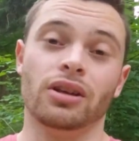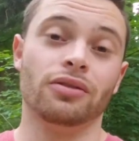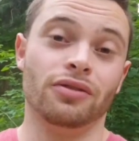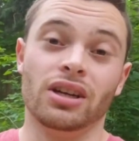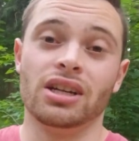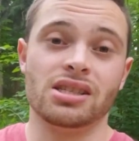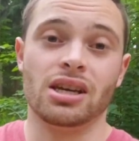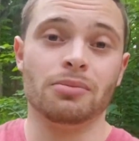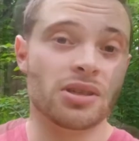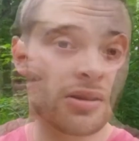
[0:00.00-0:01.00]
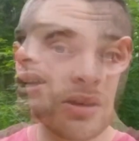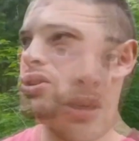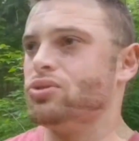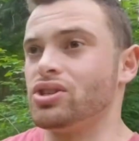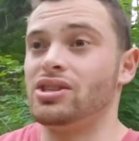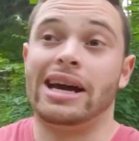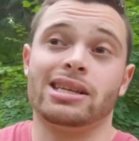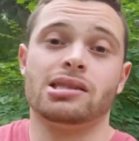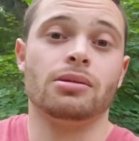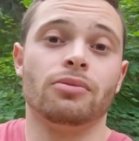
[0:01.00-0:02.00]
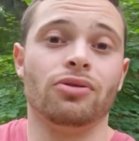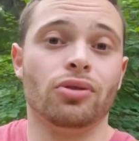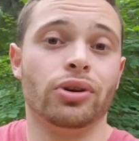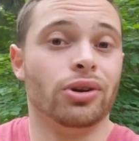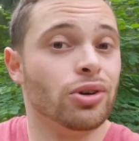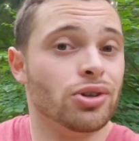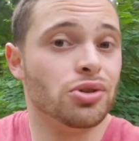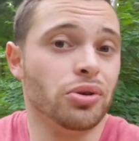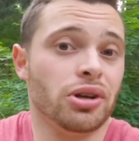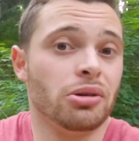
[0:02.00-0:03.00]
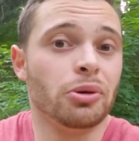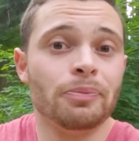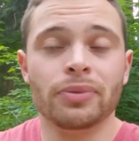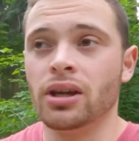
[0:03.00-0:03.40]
Finanzamt and you just ask them for your Steuernummer.